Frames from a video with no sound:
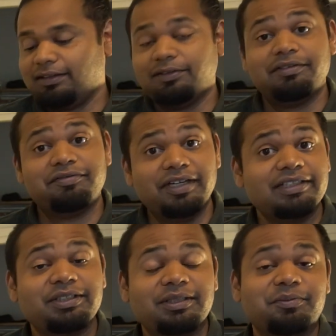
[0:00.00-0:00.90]

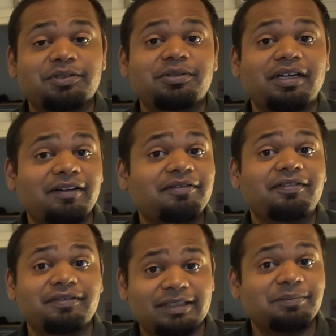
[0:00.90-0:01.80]
refreshing, but you have
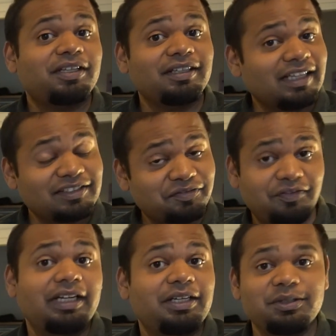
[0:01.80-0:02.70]
something that's
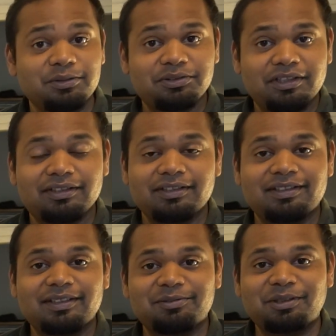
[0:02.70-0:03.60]
very
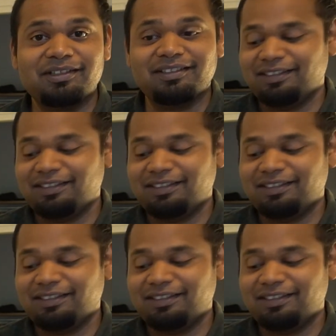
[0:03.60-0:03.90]
nutritious as well.